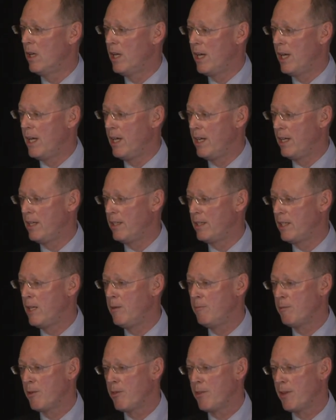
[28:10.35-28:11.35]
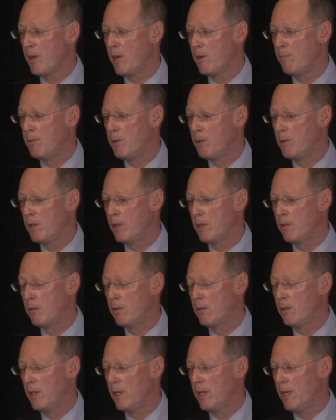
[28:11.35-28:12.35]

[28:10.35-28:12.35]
a chemotherapeutic or